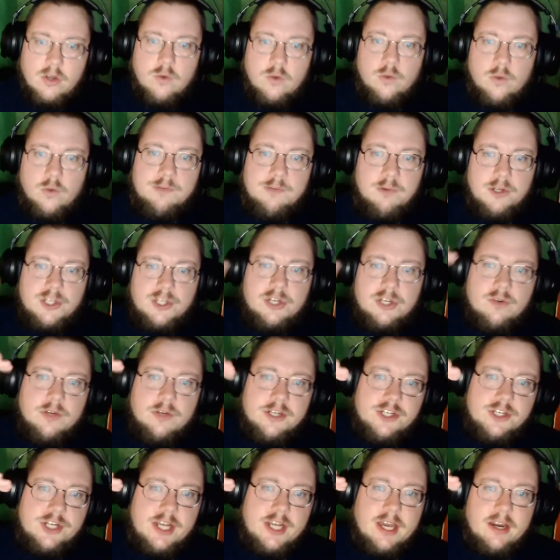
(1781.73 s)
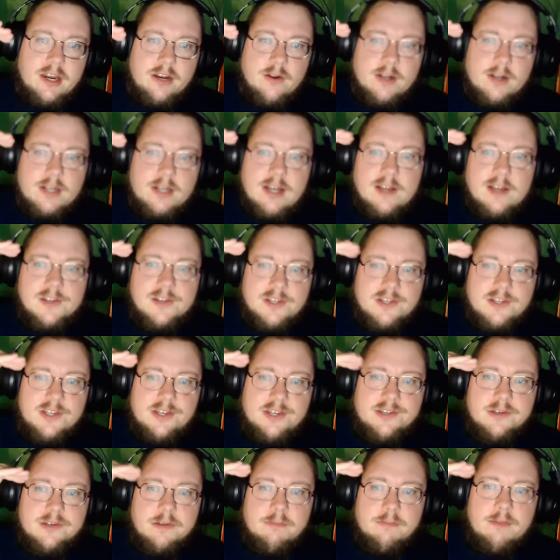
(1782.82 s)
which puts Christianity or
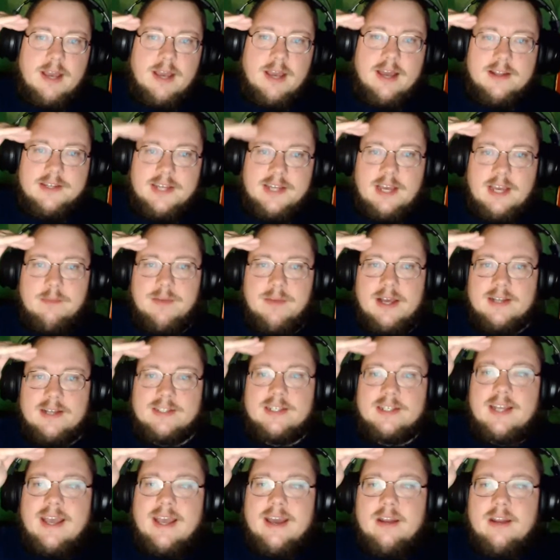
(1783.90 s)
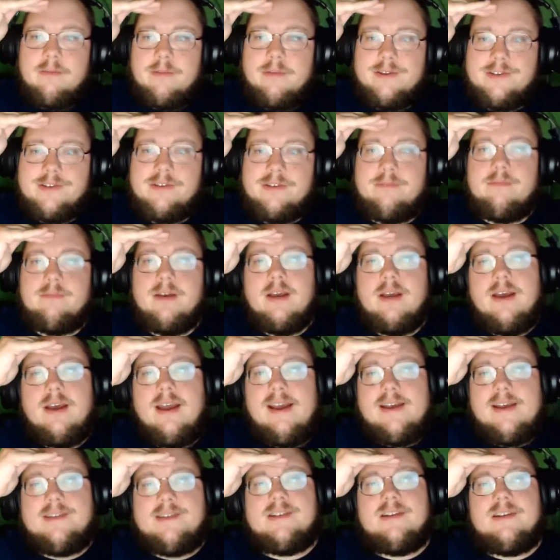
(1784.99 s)
agnosticism at its apex and animism
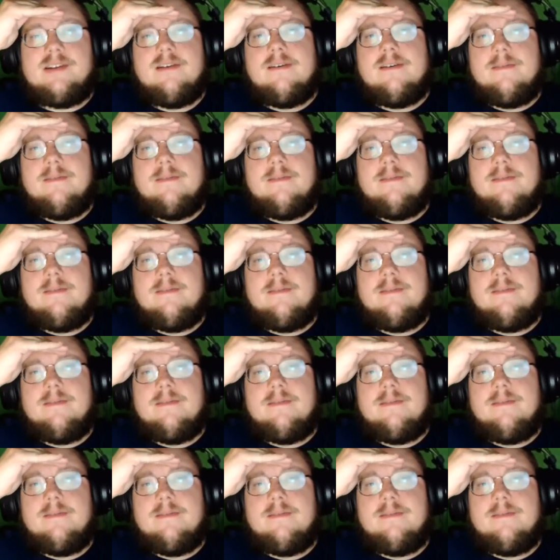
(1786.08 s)
as